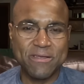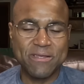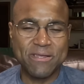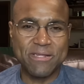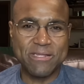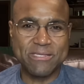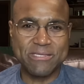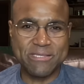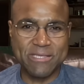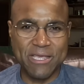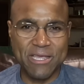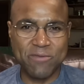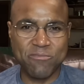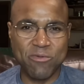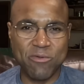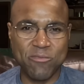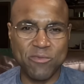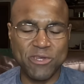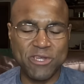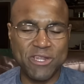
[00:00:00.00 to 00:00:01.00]
Instead,
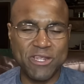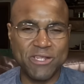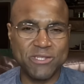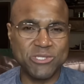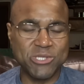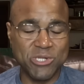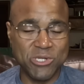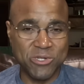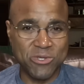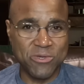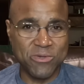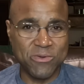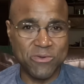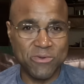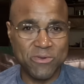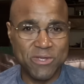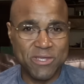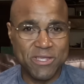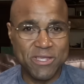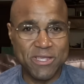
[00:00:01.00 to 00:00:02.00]
what we need to
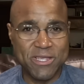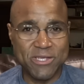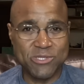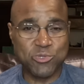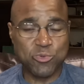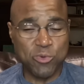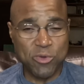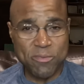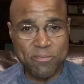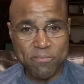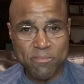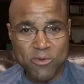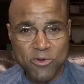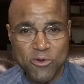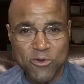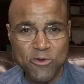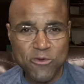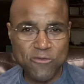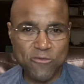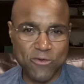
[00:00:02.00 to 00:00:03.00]
do is
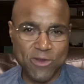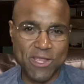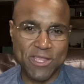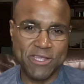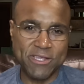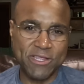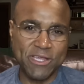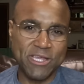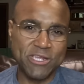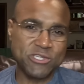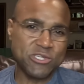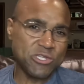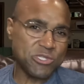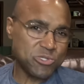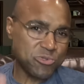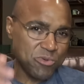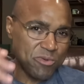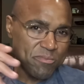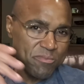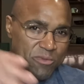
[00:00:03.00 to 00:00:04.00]
remove
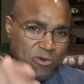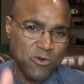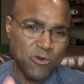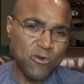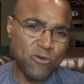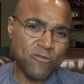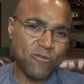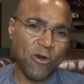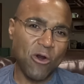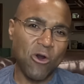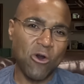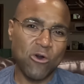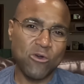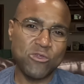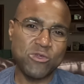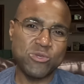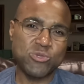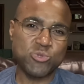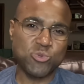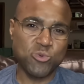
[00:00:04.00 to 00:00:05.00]
regulations, remove all
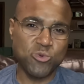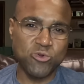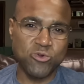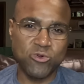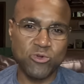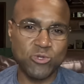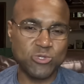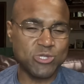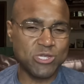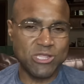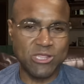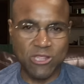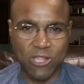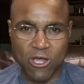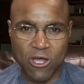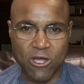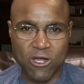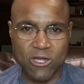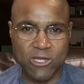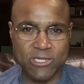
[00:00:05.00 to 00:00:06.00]
these rules and
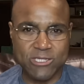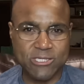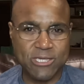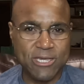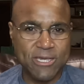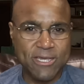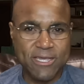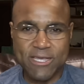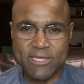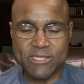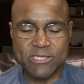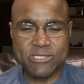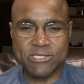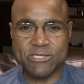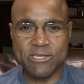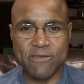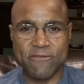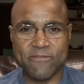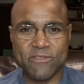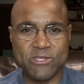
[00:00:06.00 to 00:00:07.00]
laws and the
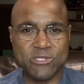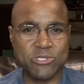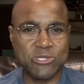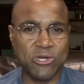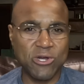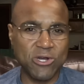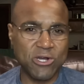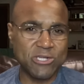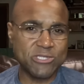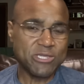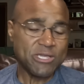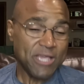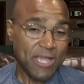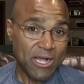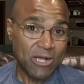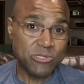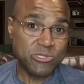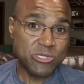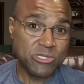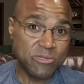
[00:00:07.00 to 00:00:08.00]
stuff that's causing
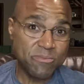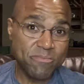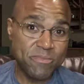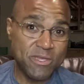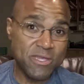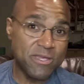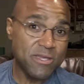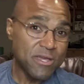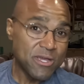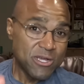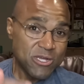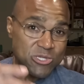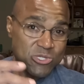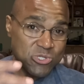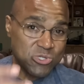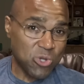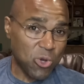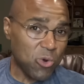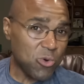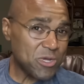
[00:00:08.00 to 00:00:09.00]
housing to be
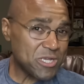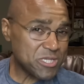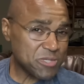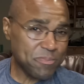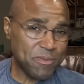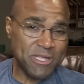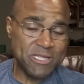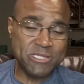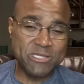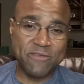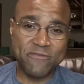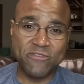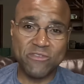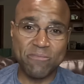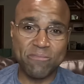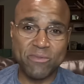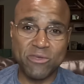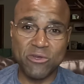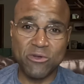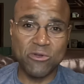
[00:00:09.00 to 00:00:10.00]
so expensive to
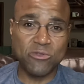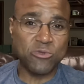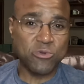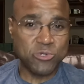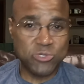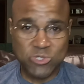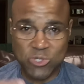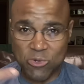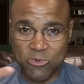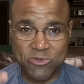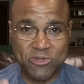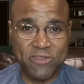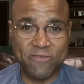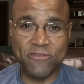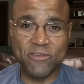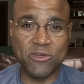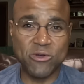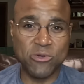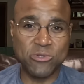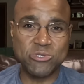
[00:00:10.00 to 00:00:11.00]
build or so
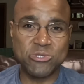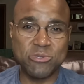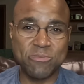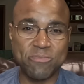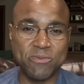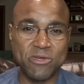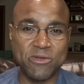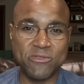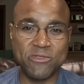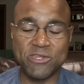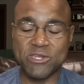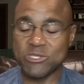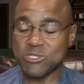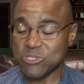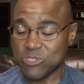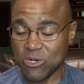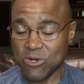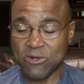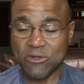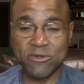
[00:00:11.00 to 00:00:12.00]
difficult to build that it's
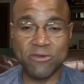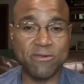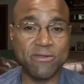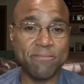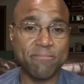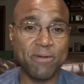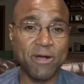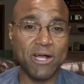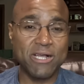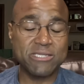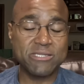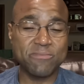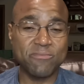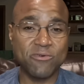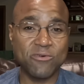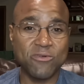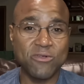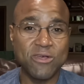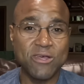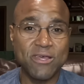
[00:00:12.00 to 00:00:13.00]
darn near
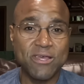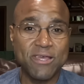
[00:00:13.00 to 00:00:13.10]
impossible.